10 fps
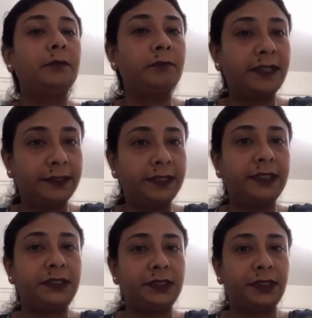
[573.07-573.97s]

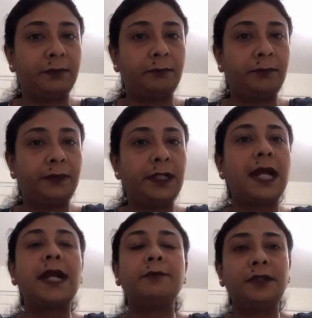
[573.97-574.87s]
magnesium.
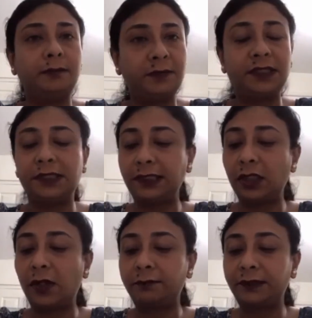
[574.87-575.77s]
I am repeating
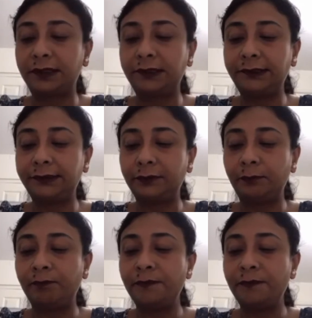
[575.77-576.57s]
the options.